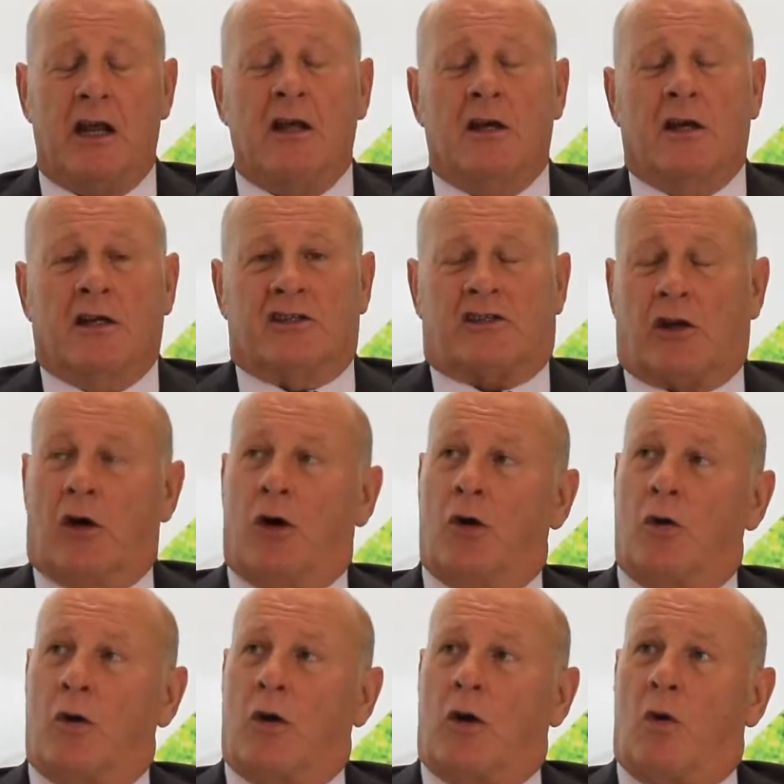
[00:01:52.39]
So
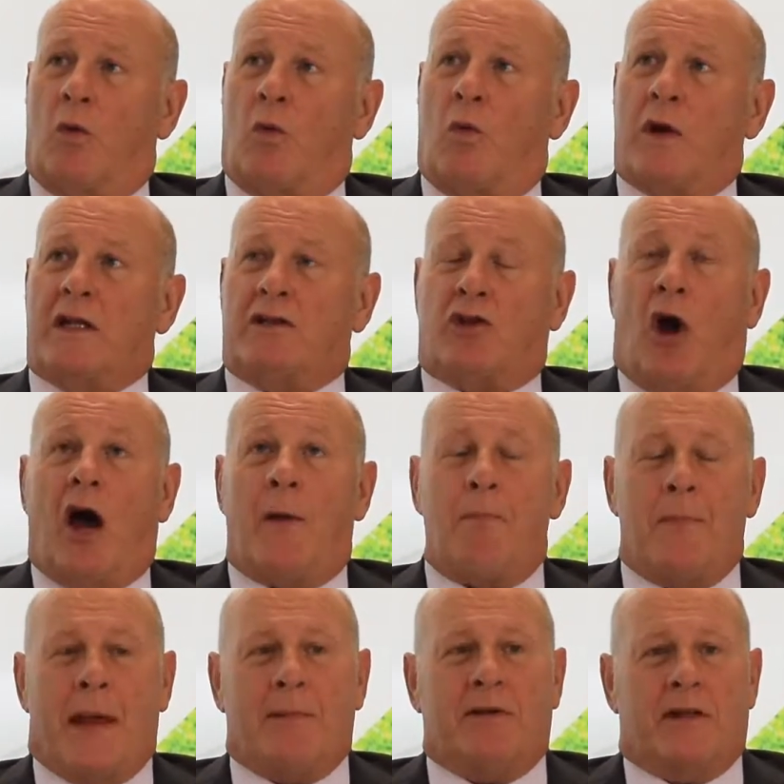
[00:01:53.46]
we thought
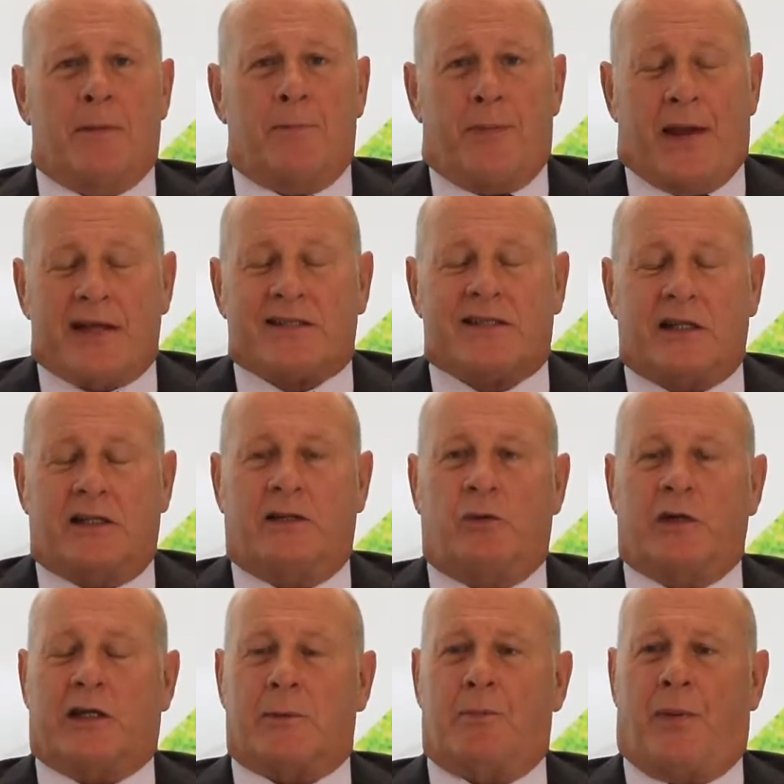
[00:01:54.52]
maybe the best thing that we
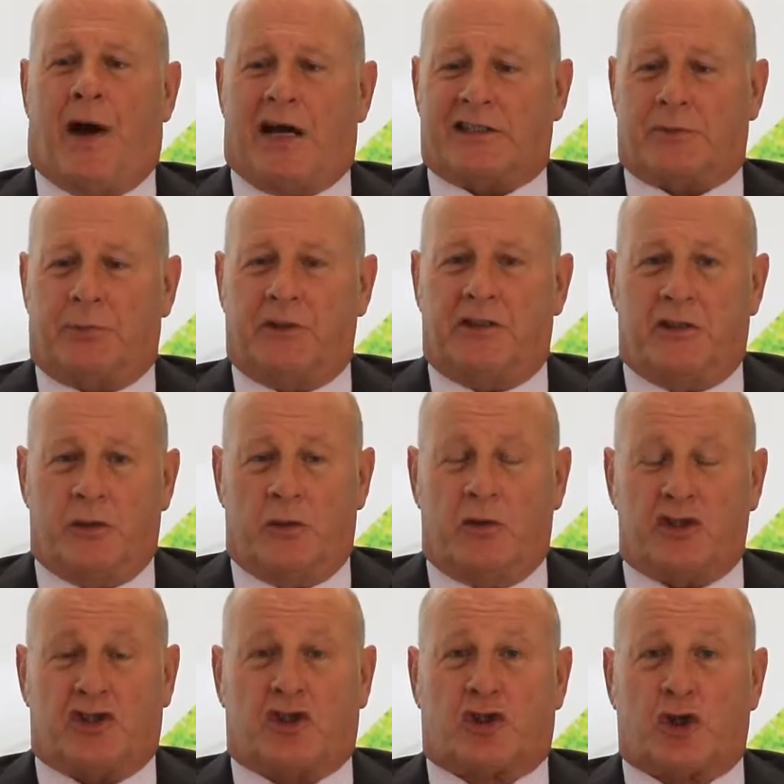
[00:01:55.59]
could possibly do is
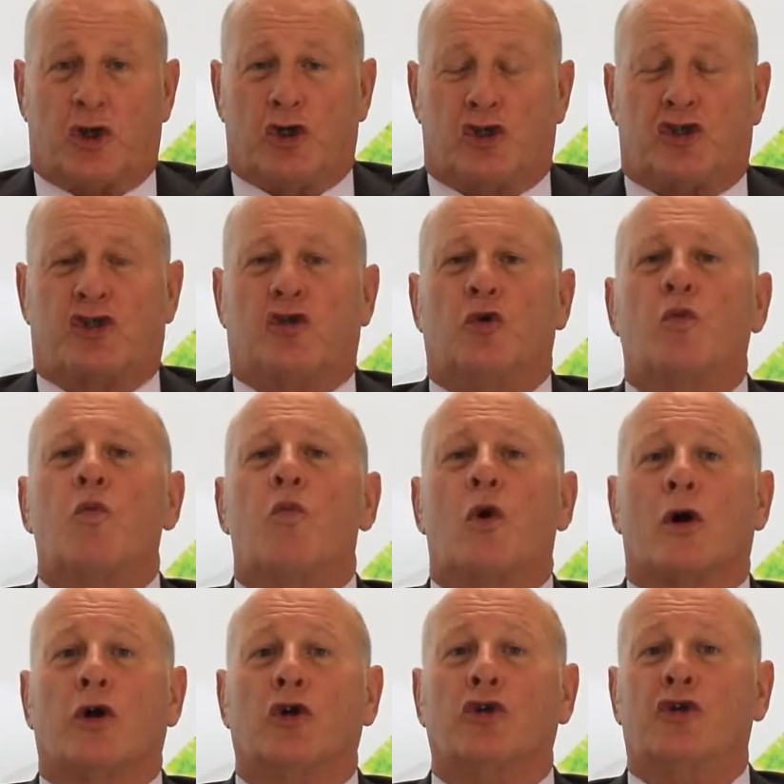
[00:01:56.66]
search the
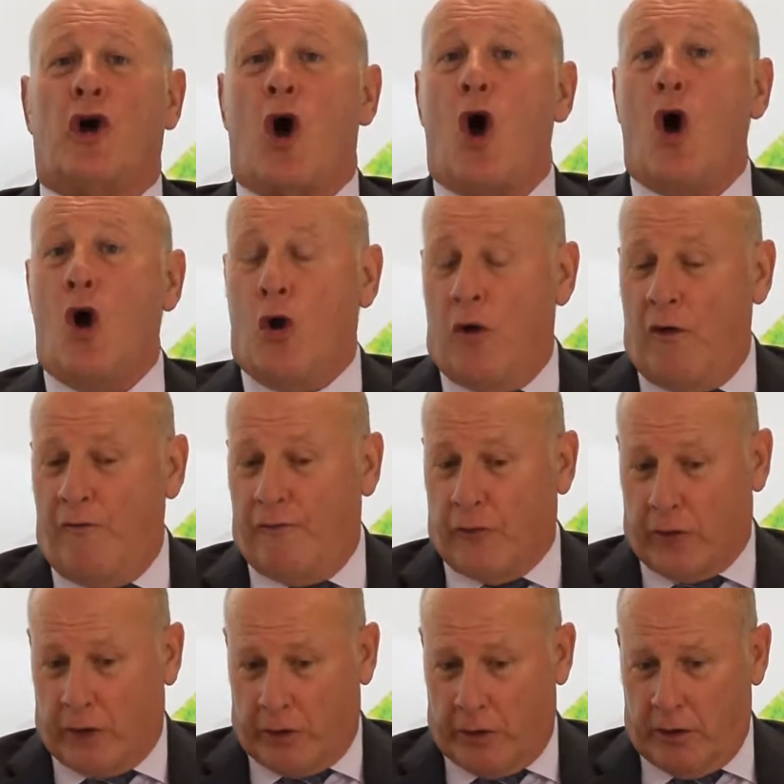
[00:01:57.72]
world over
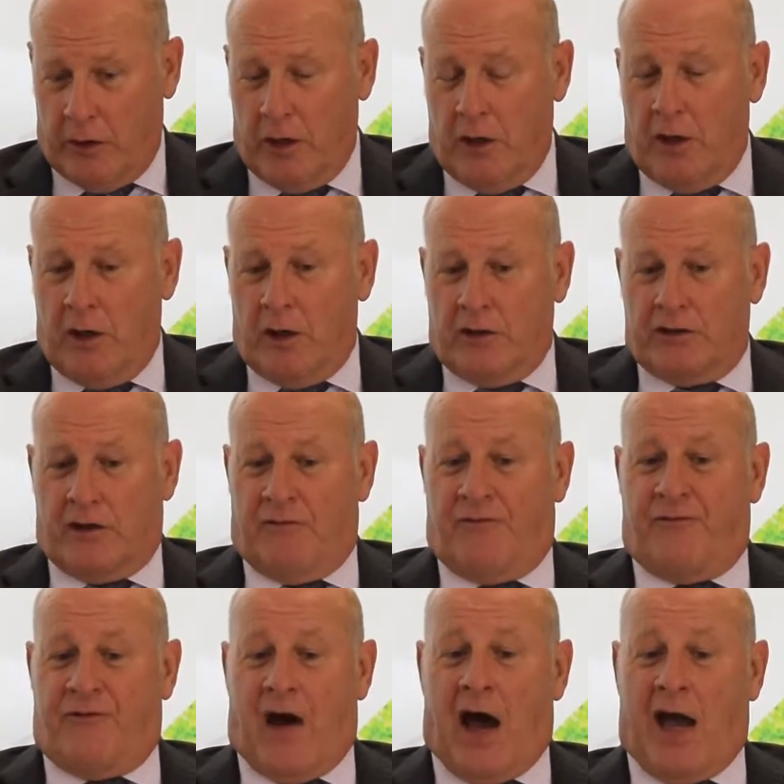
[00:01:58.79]
to
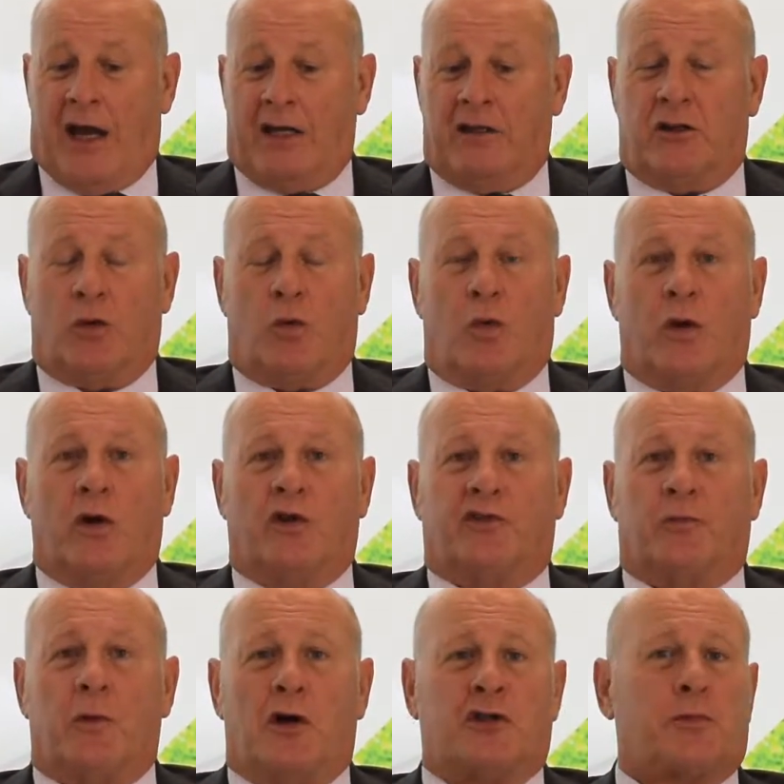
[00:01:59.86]
find the world's
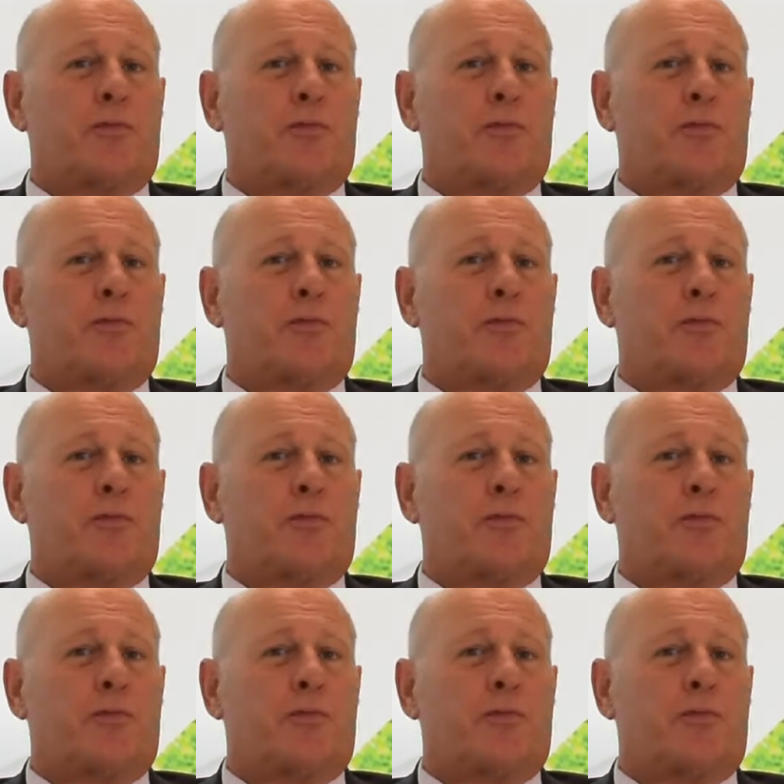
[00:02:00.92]
most